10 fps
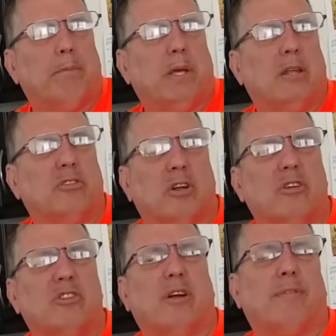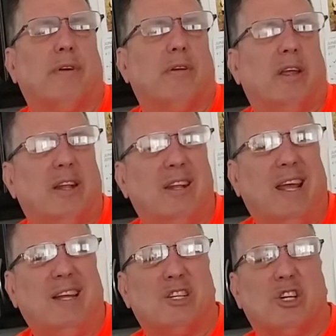because they're different in
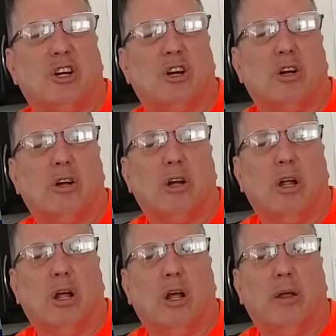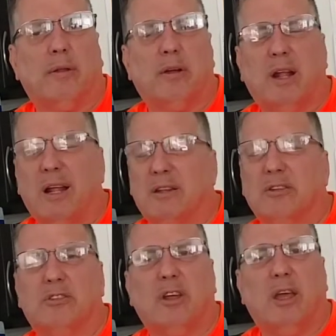nature. They're not the
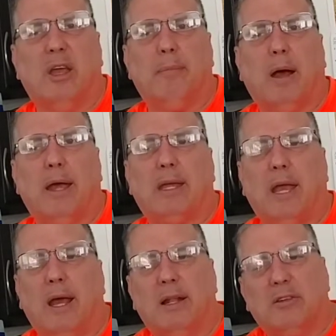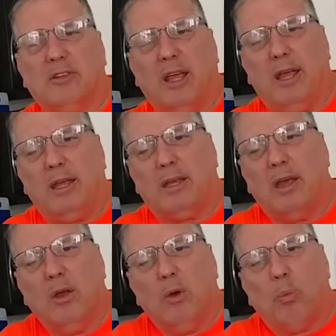same. I can't take
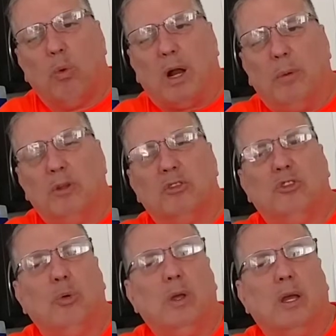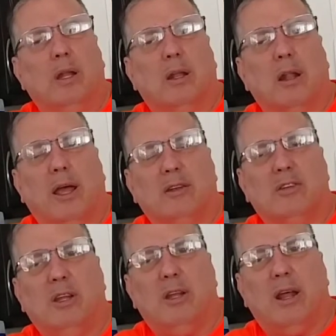what I was doing in the
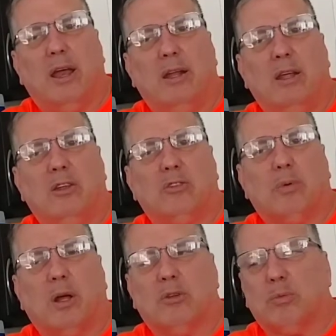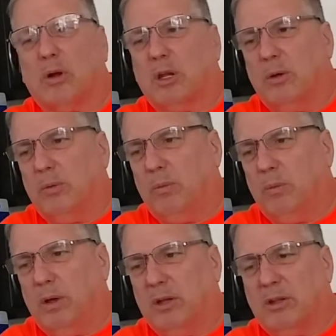1990s when I was working
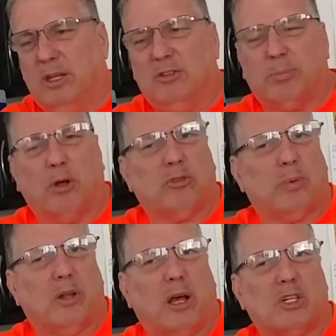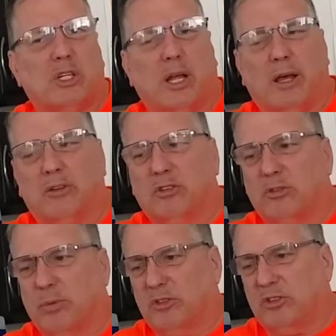with East Coast production
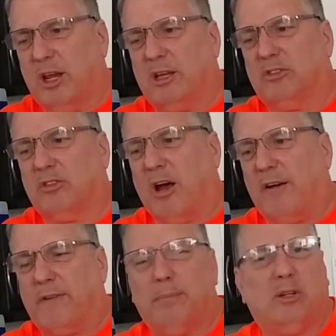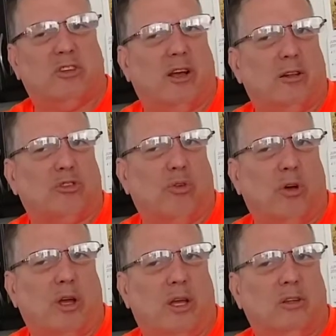houses with Sega, Soft, and Mattel
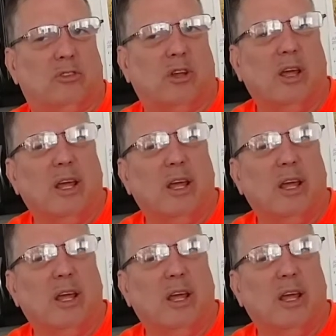Toys,